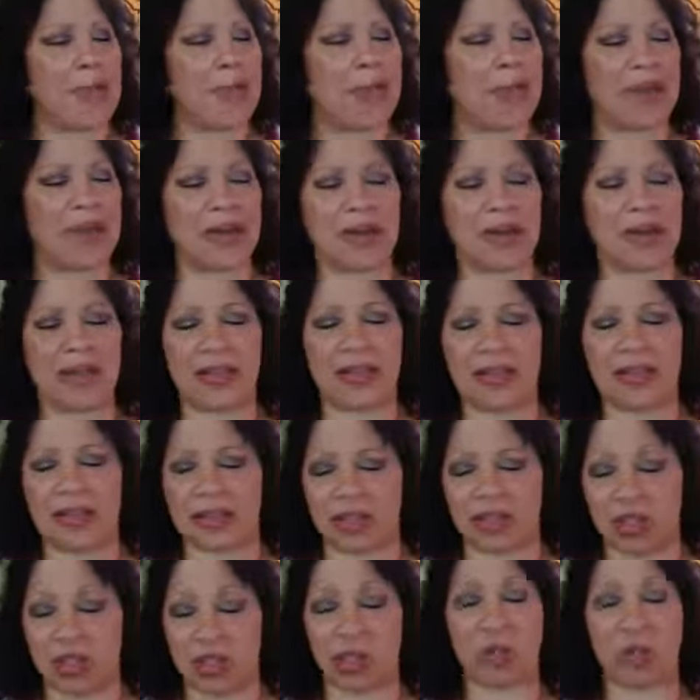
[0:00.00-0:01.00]
and it
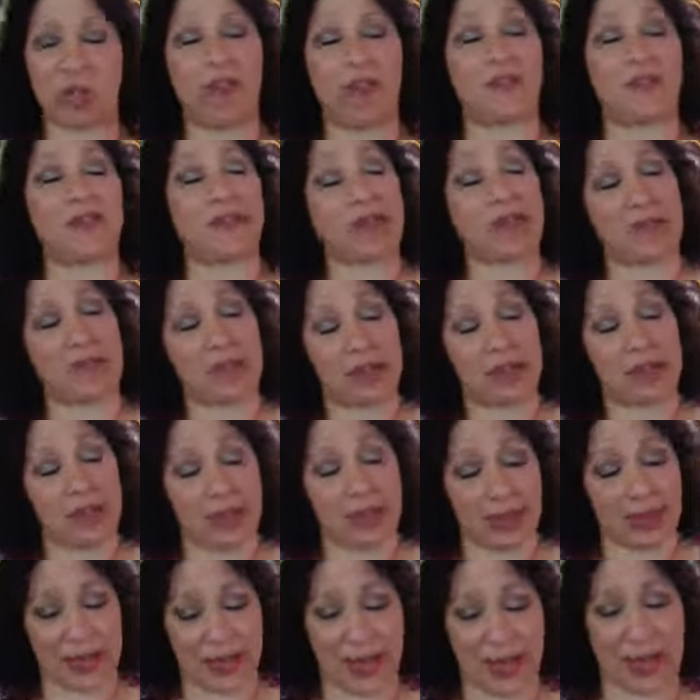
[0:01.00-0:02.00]
is joyful
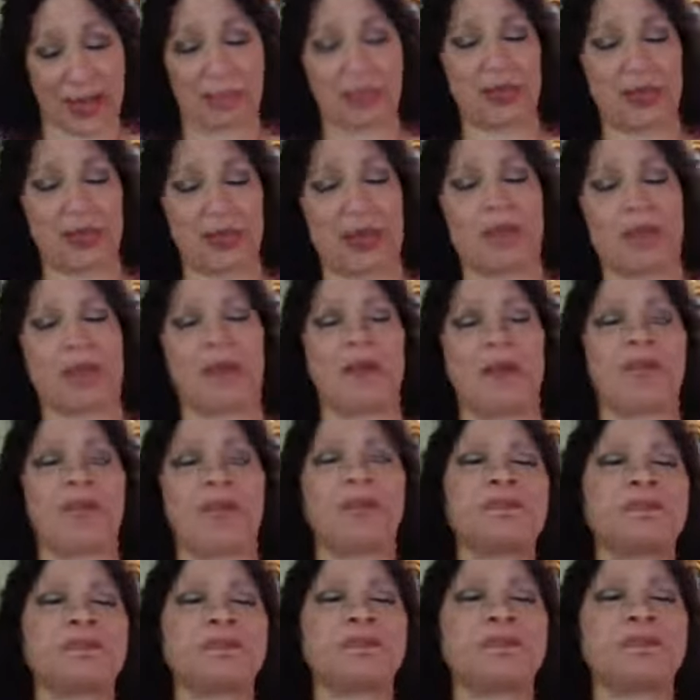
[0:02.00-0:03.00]
and
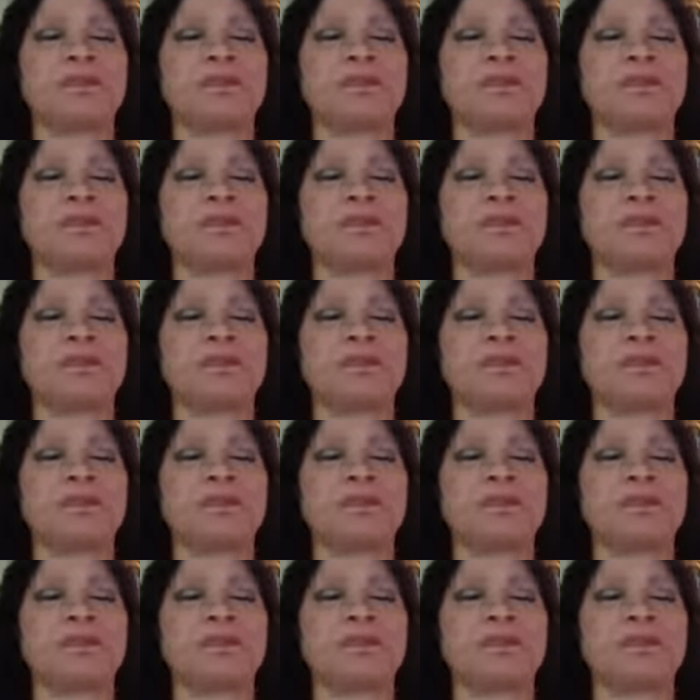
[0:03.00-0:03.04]
happy.